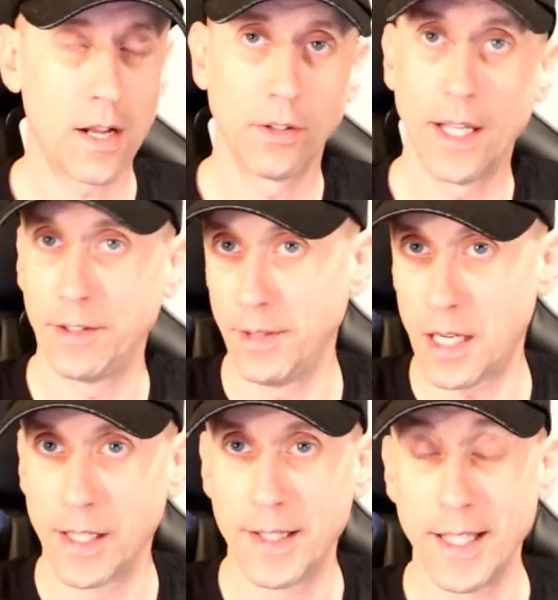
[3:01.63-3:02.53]
I'll
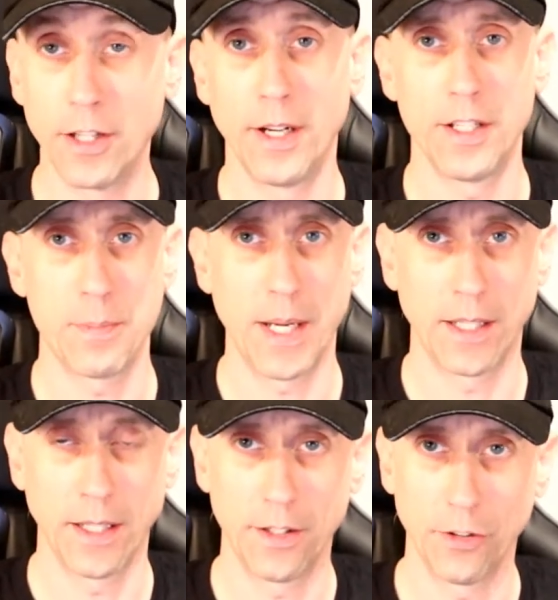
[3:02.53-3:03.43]
let the internet
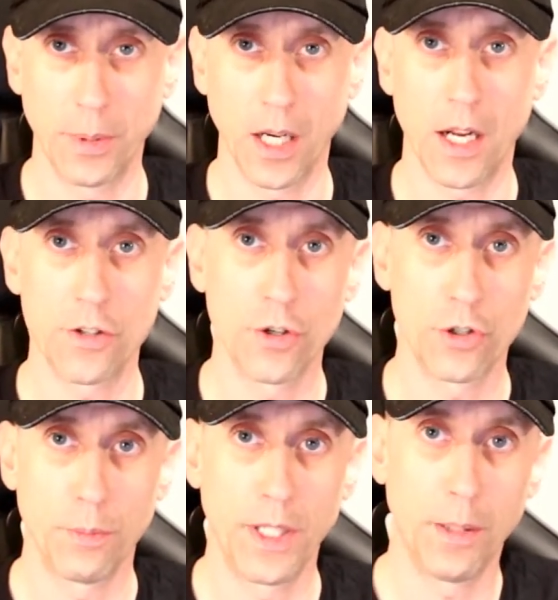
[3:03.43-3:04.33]
speculate. There's been a lot of
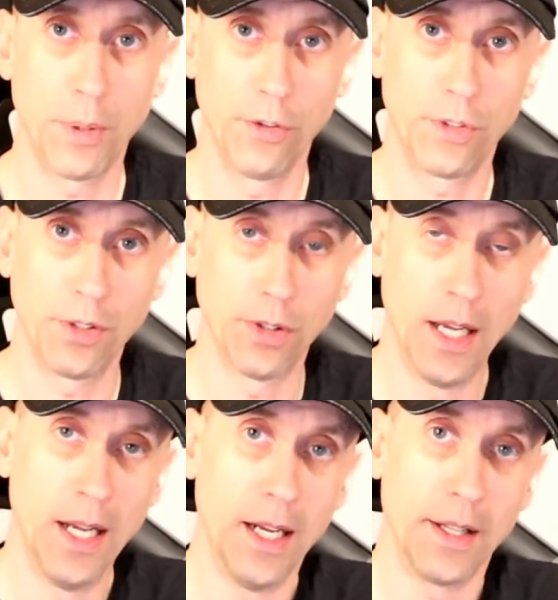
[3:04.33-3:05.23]
social media postings
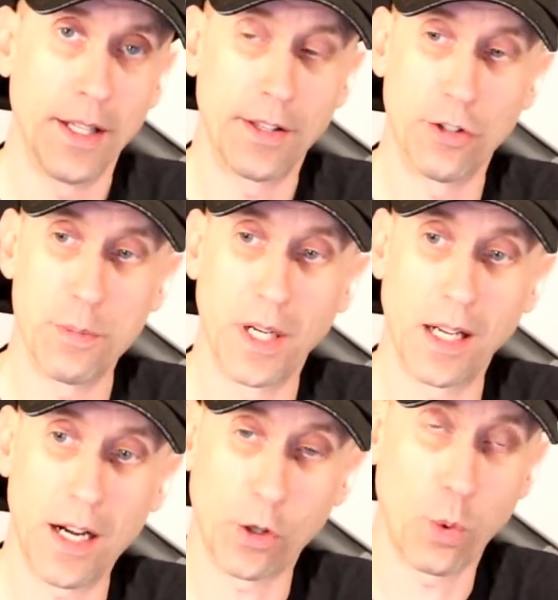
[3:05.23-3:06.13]
that there's been
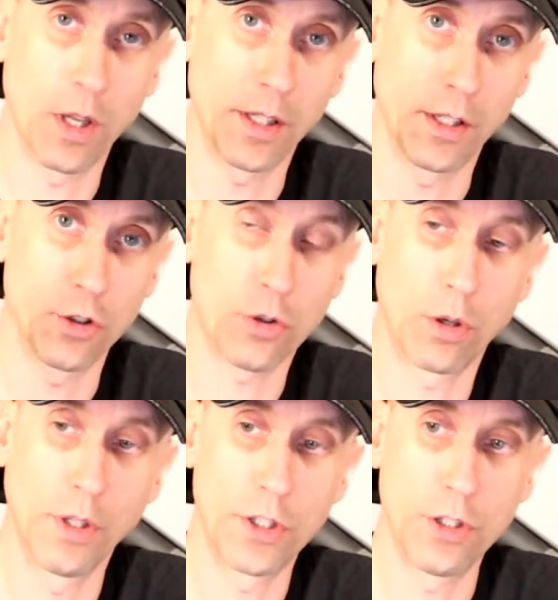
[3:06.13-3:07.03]
a lot of quality
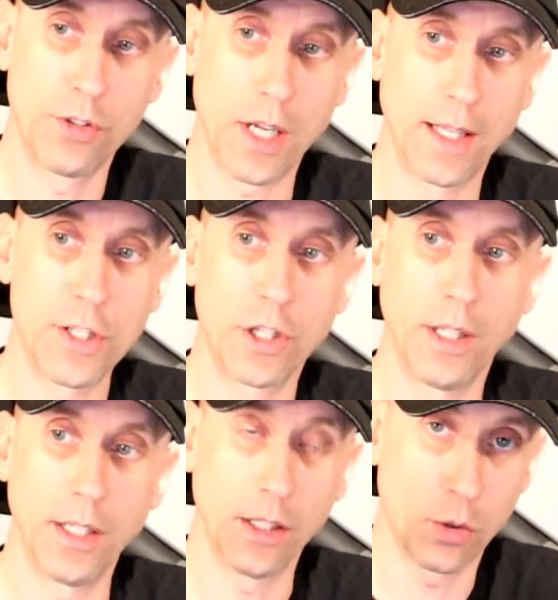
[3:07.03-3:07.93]
control issues,
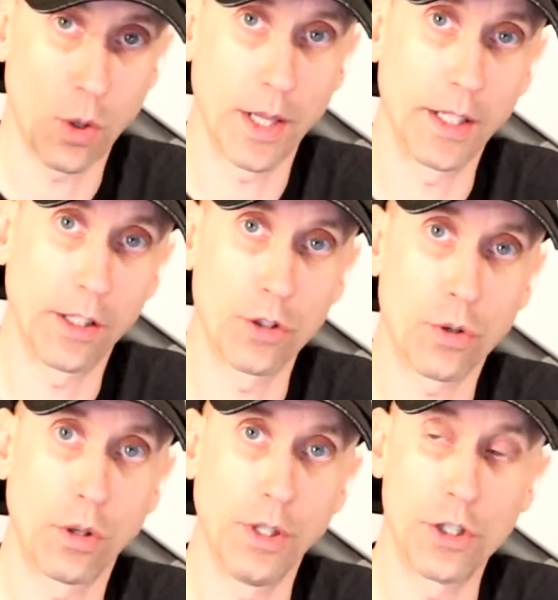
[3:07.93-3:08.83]
allegedly quality
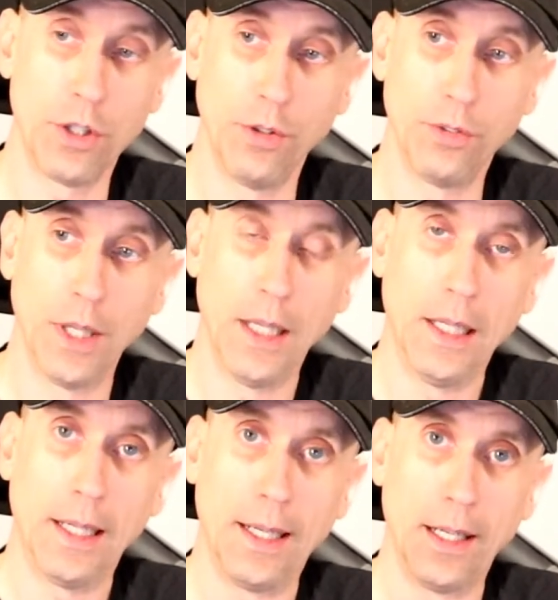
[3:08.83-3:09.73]
control issues,
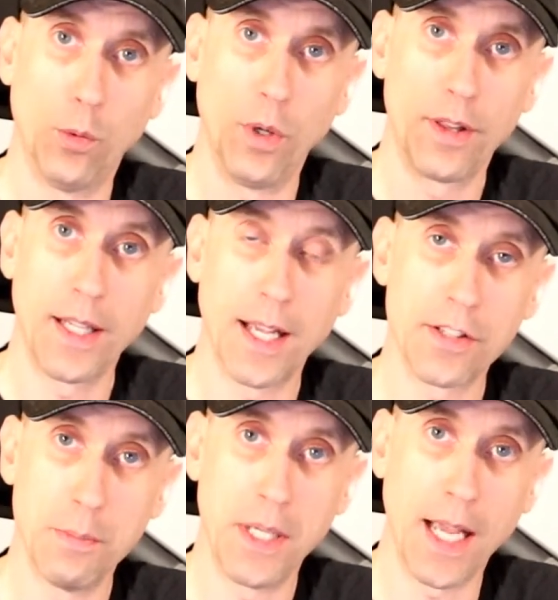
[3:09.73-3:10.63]
with the
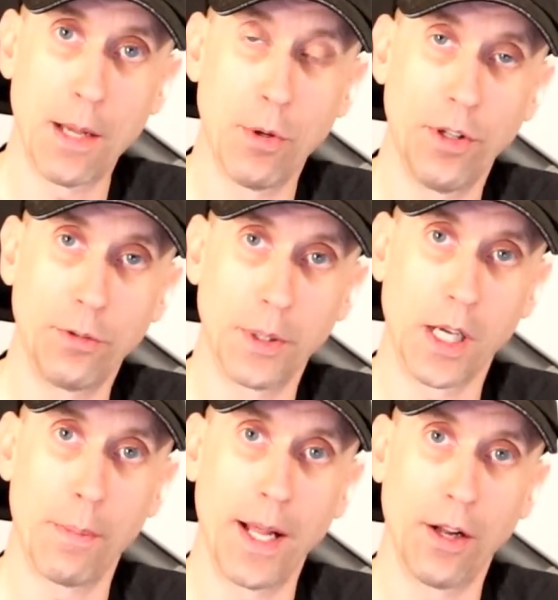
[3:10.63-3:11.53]
S&B ammo that's been
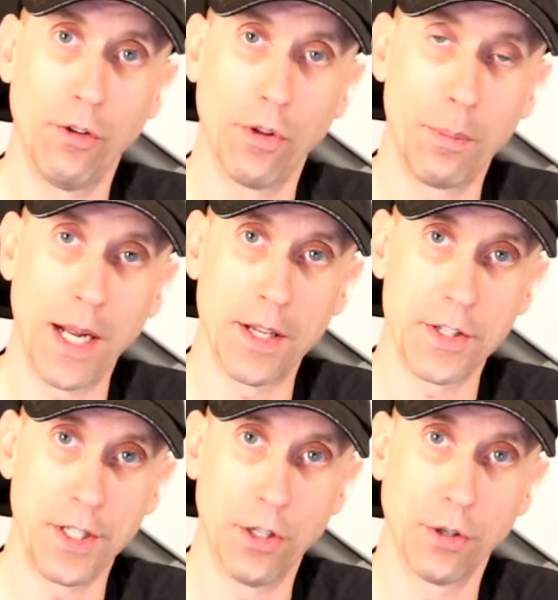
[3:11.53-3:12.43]
coming out over the
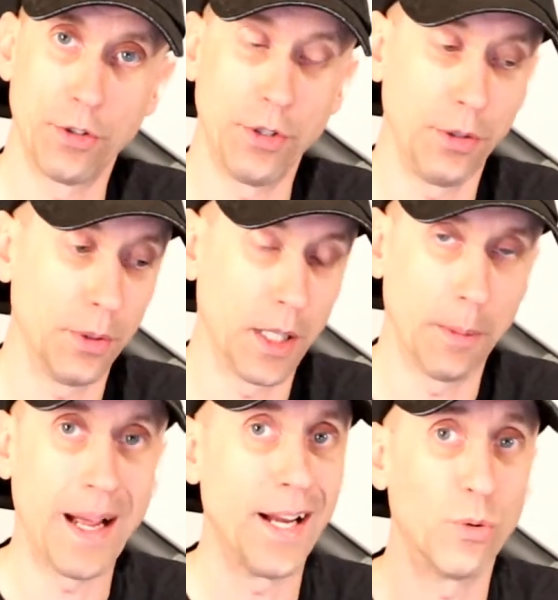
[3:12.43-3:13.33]
past year or two.
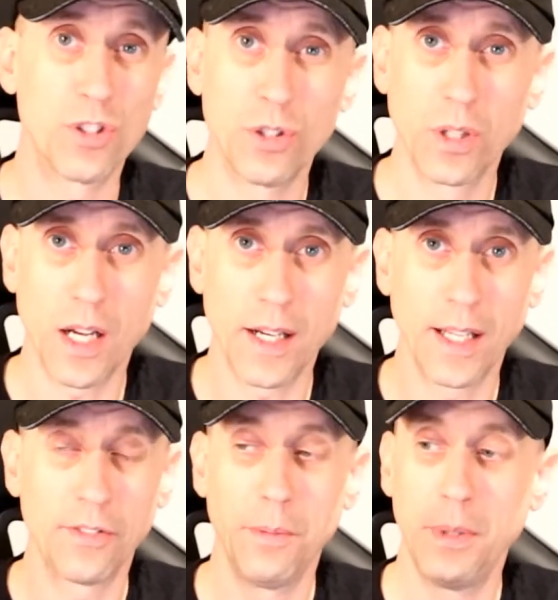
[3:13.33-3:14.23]
I don't shoot a lot
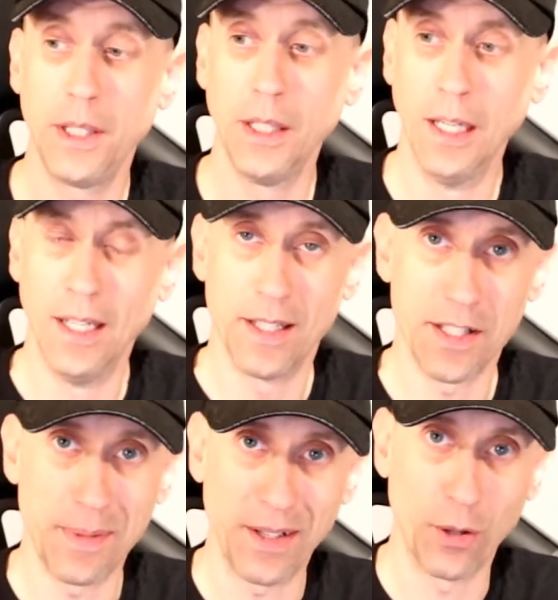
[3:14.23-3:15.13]
of S&B.
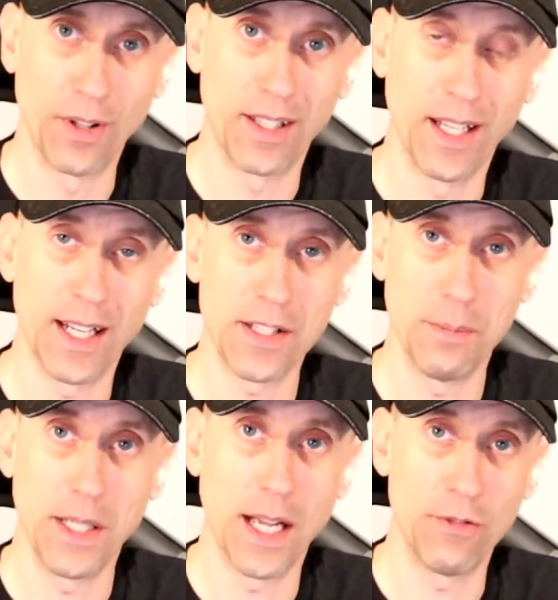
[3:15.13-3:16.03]
This is about the only thing in
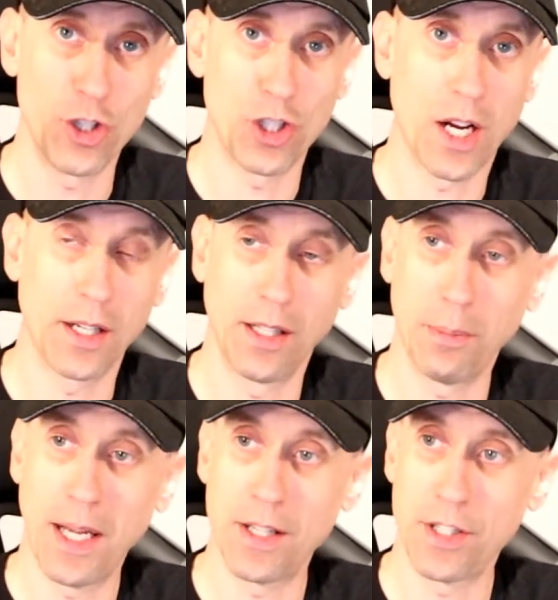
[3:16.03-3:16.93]
S&B I've shot in
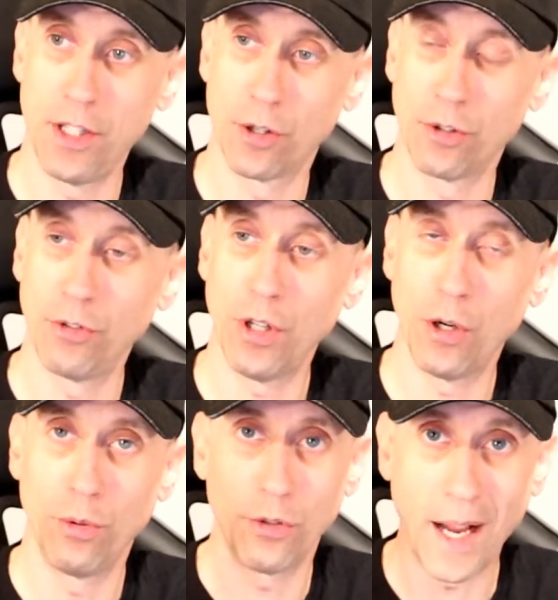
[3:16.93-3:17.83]
the past year or
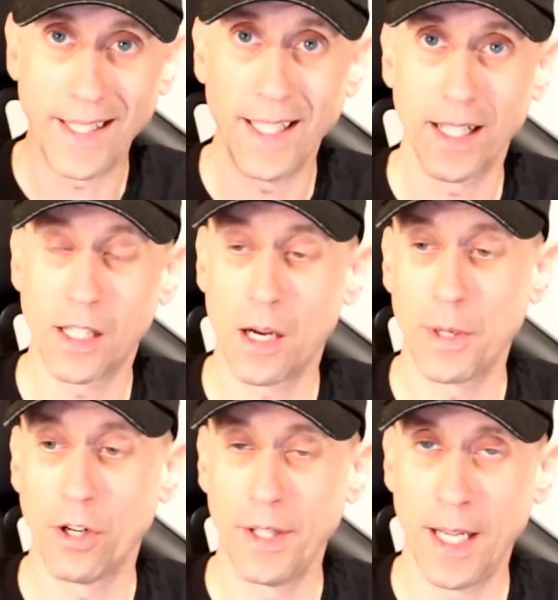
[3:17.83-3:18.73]
so, so I can't
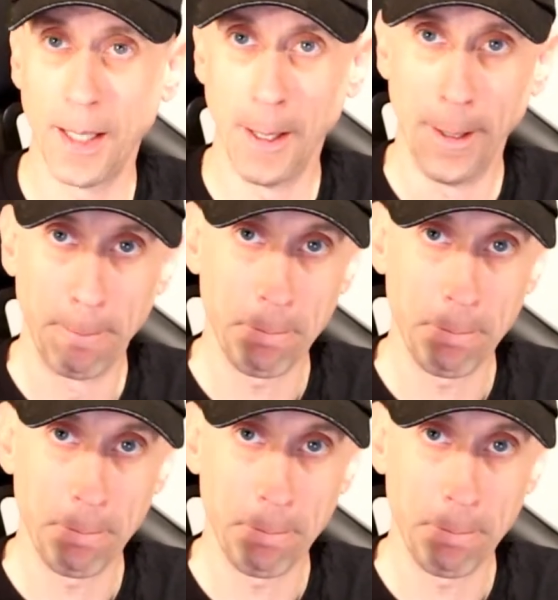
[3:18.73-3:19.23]
comment on that.